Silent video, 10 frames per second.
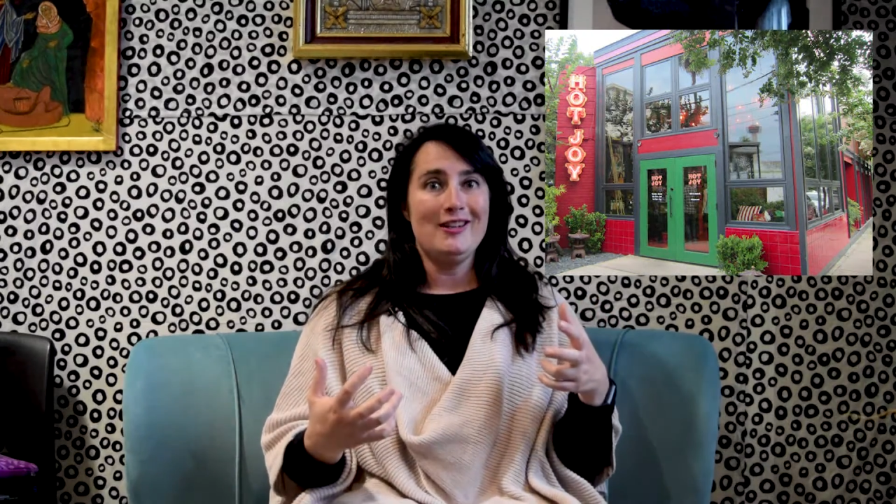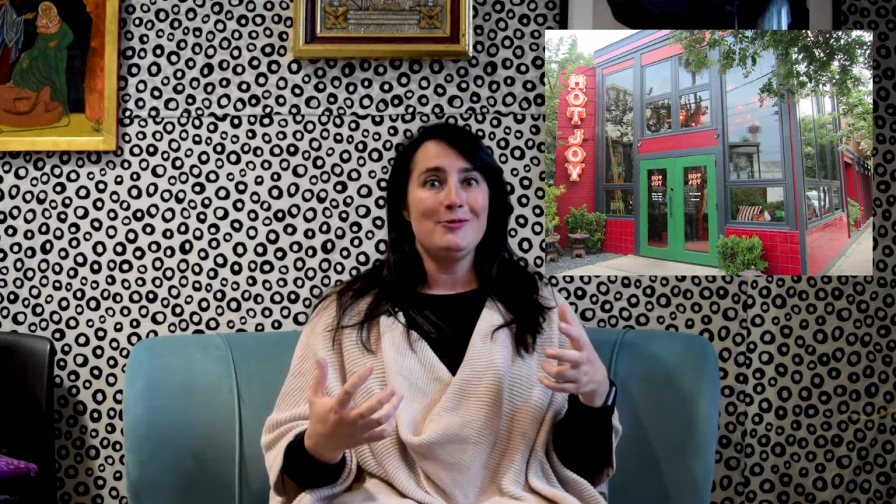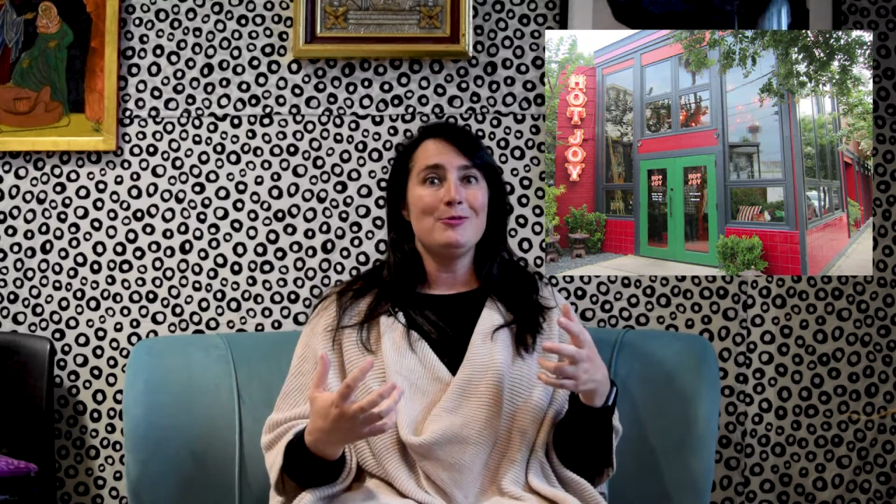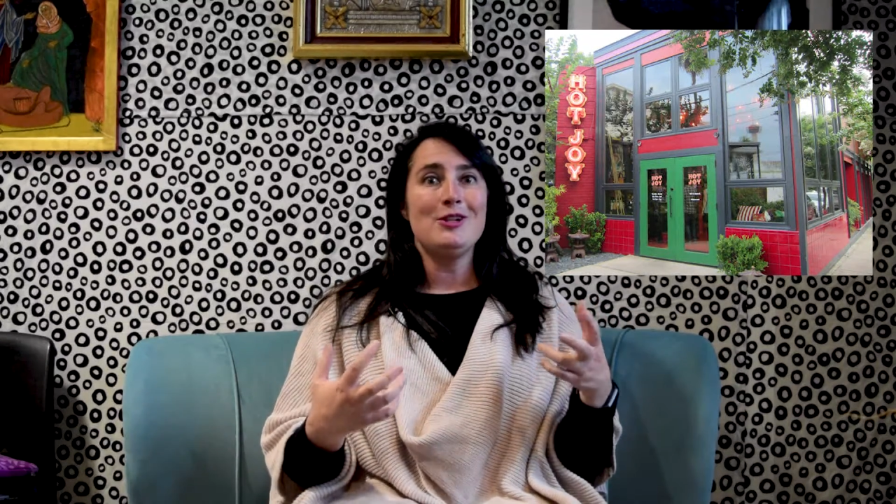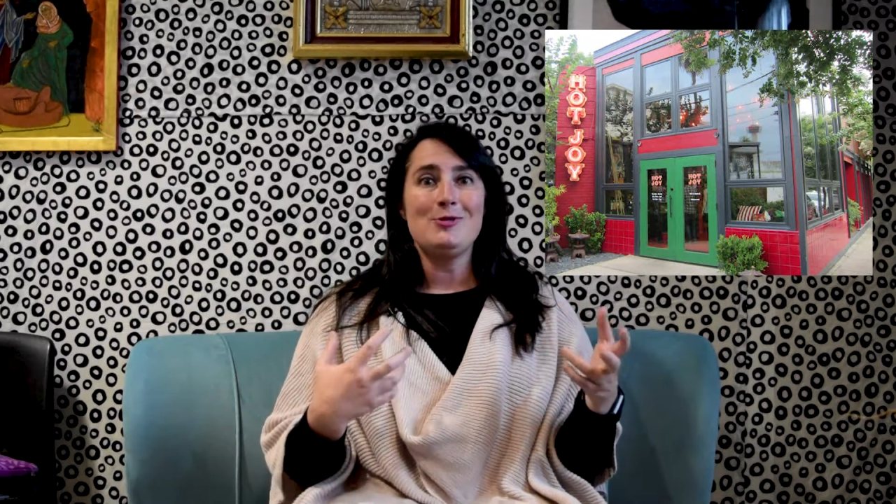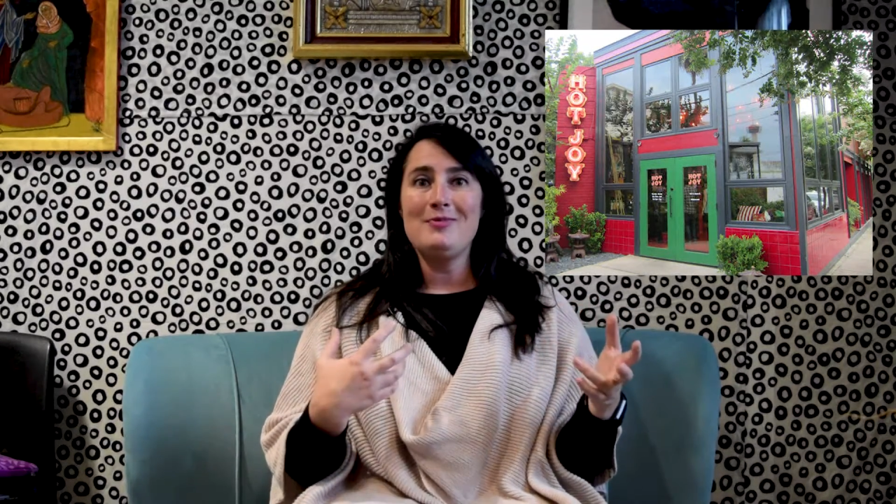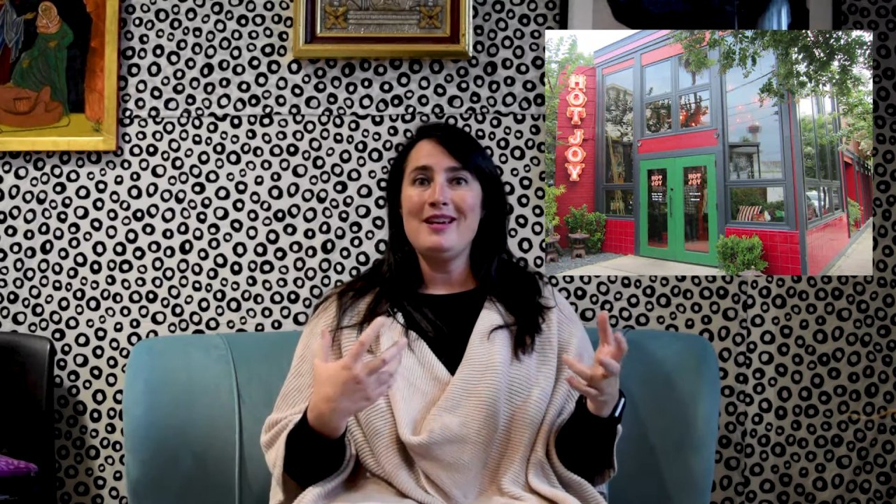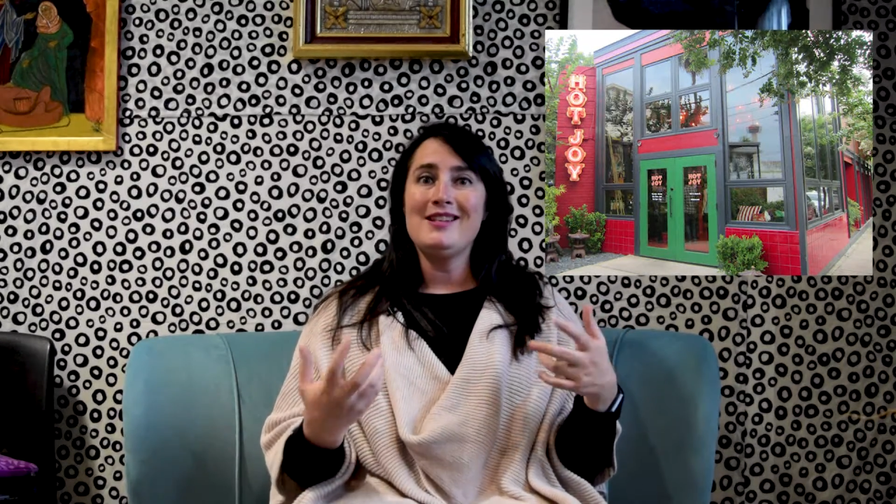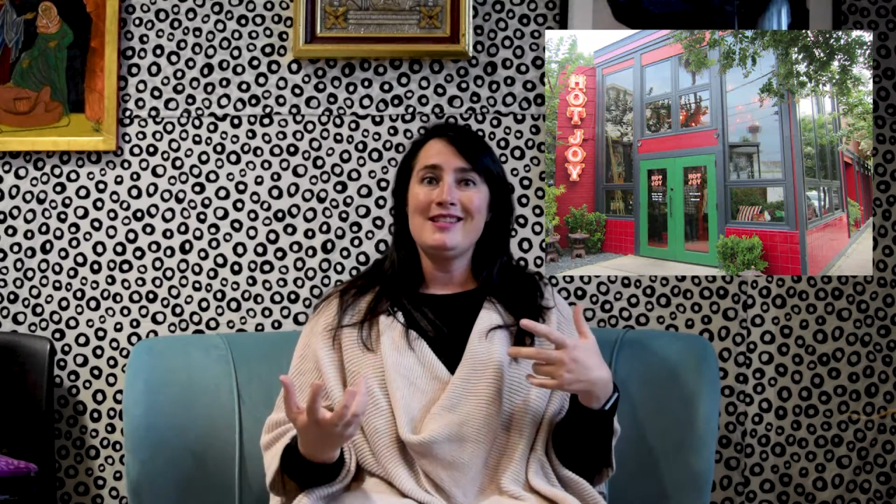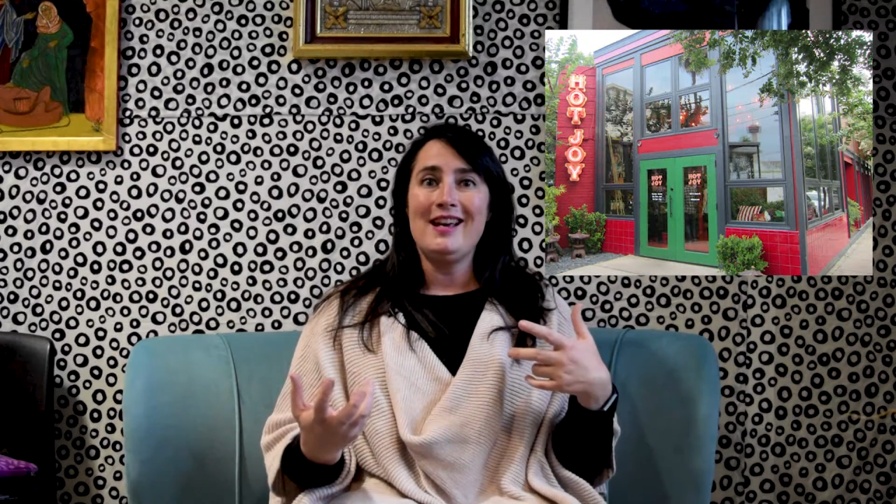which
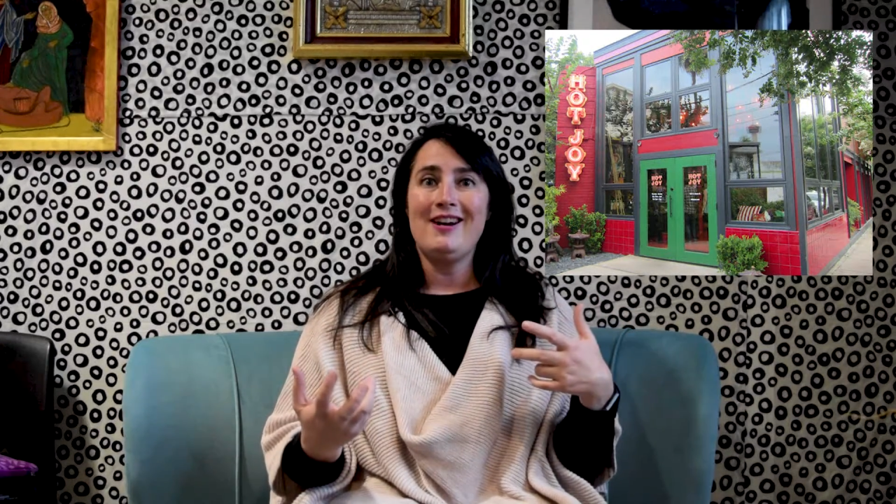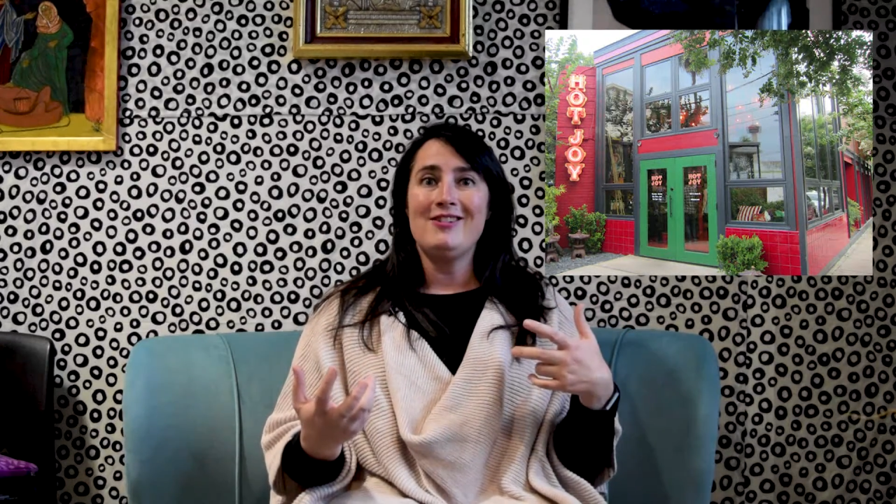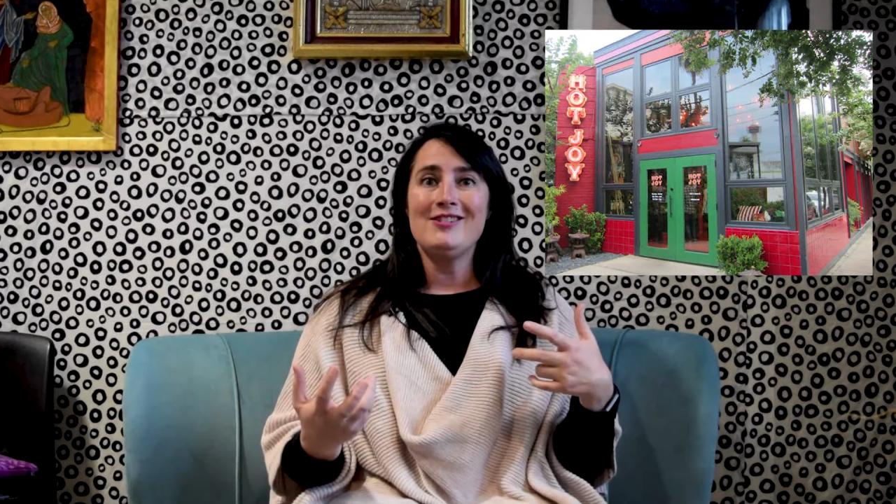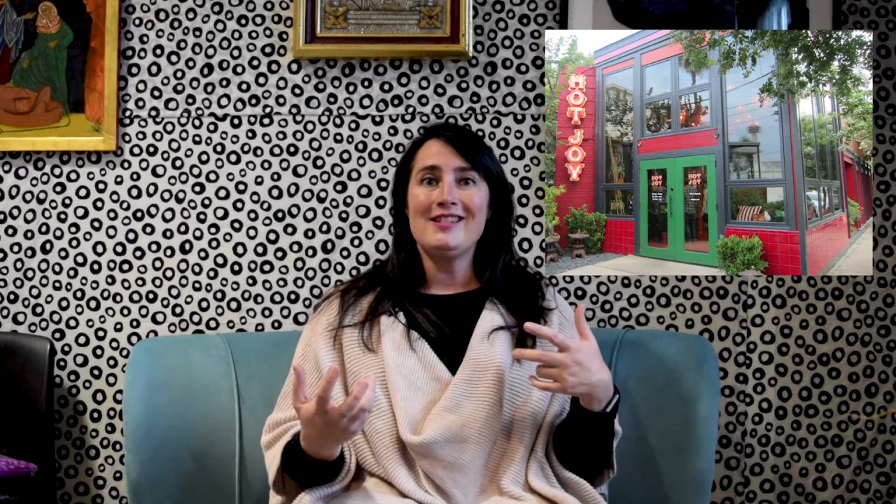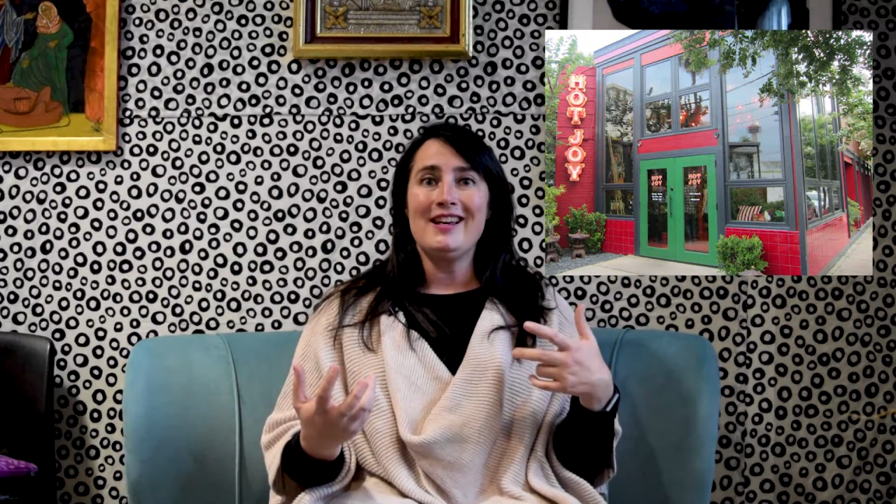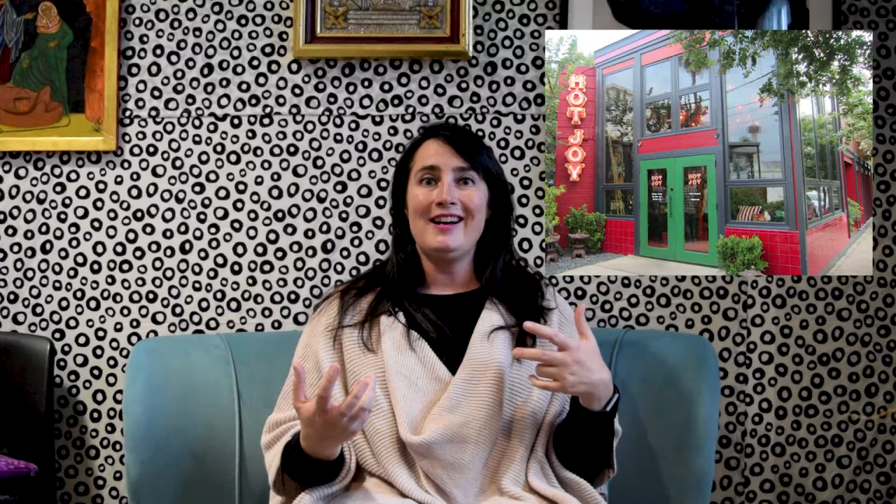may sound